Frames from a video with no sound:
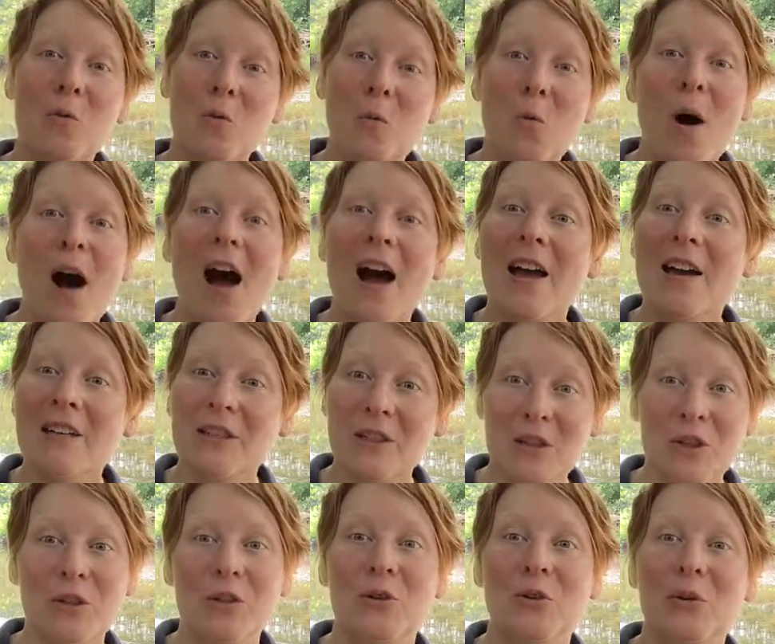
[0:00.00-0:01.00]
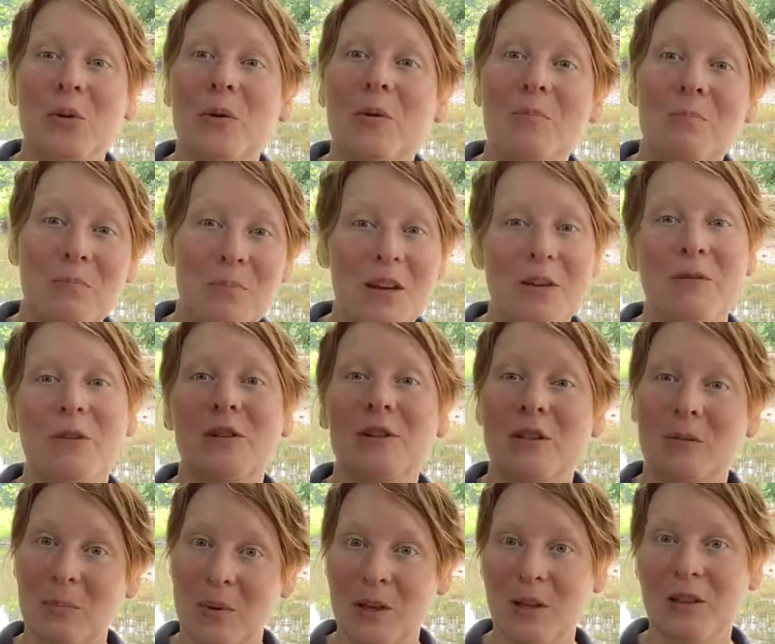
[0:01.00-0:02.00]
why do beavers
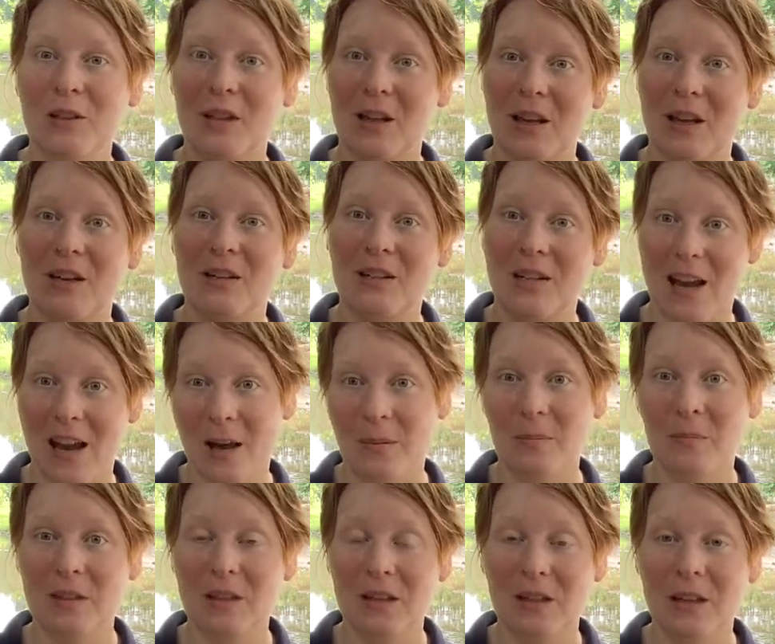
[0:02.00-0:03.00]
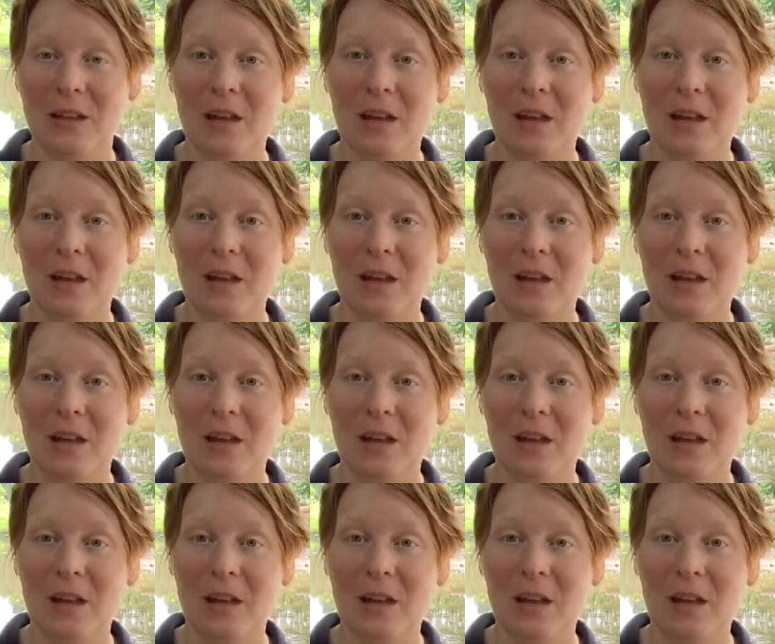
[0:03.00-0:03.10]
build their dams?